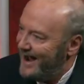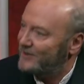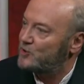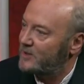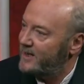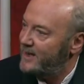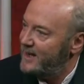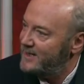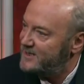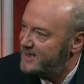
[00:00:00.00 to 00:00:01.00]
actually
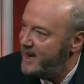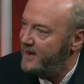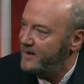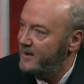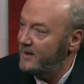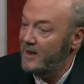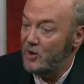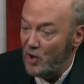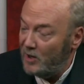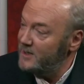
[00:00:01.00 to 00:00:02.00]
insane.
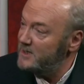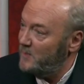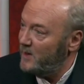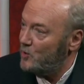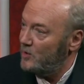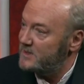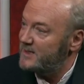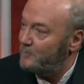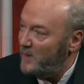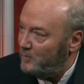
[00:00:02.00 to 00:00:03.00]
Not least because
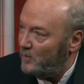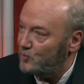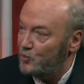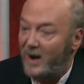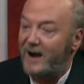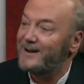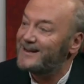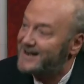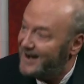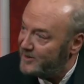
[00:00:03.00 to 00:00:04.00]
the people you are
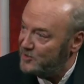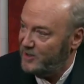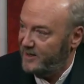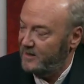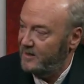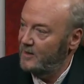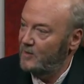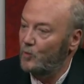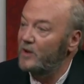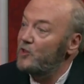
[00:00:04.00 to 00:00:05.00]
encouraging
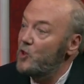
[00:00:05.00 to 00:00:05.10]
with